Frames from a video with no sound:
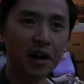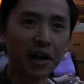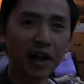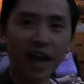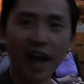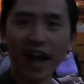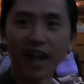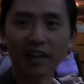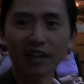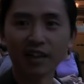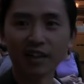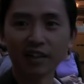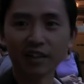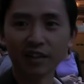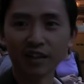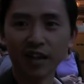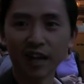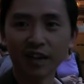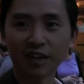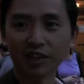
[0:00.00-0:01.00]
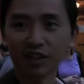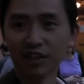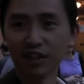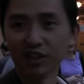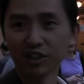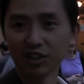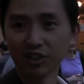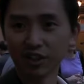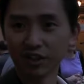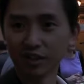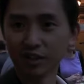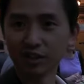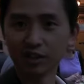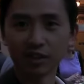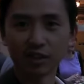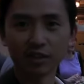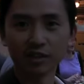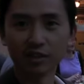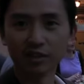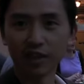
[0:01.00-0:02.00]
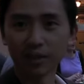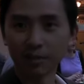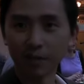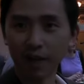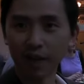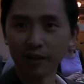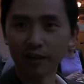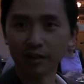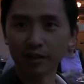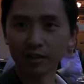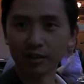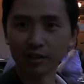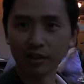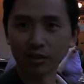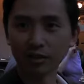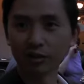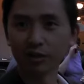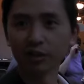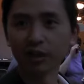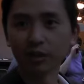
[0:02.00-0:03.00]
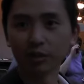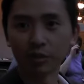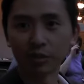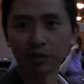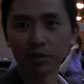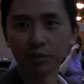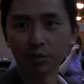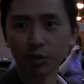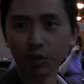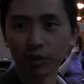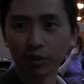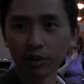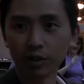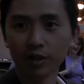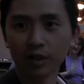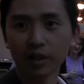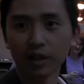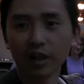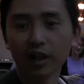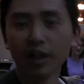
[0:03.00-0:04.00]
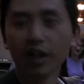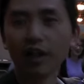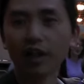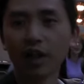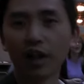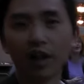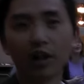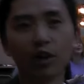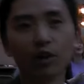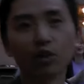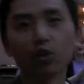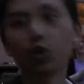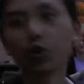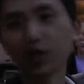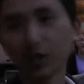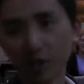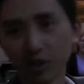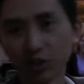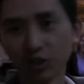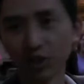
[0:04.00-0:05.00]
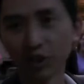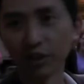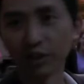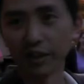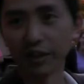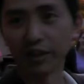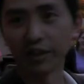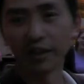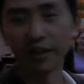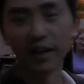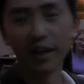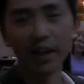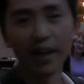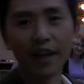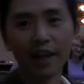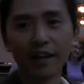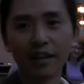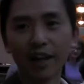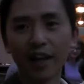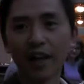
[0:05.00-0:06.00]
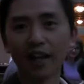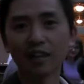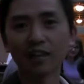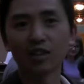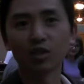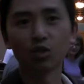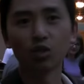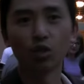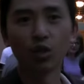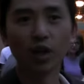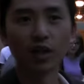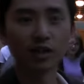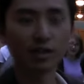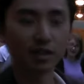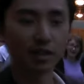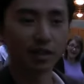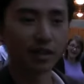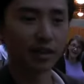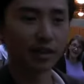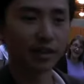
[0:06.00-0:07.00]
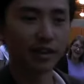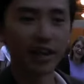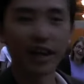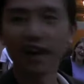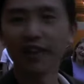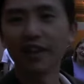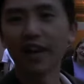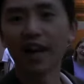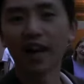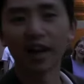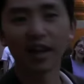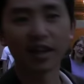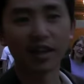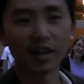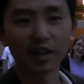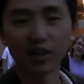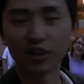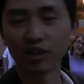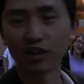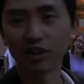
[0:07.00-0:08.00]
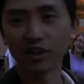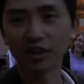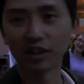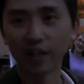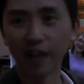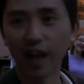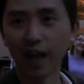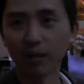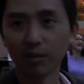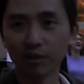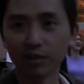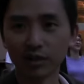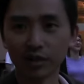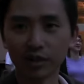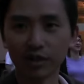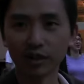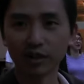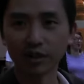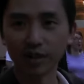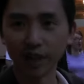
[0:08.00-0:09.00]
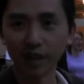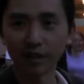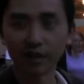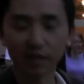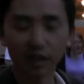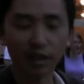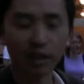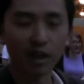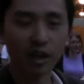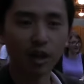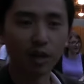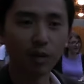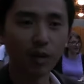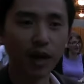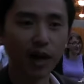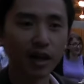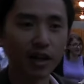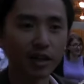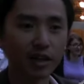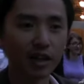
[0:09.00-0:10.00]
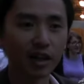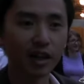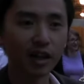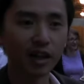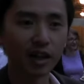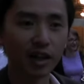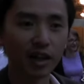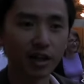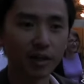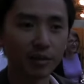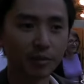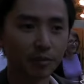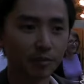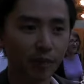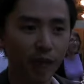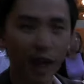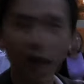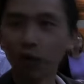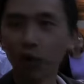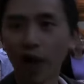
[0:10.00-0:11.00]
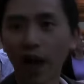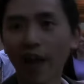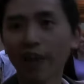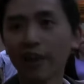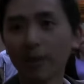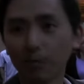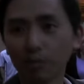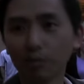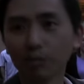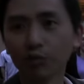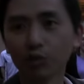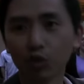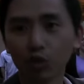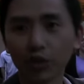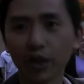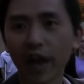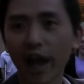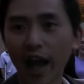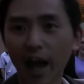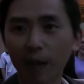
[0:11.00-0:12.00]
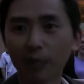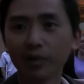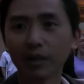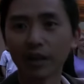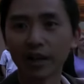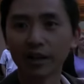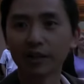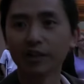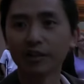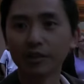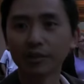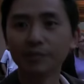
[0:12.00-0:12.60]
adding like Delicious or some other social network support or Twitter sharing. That's what they are not here in the app yet. But I will add them to the app later.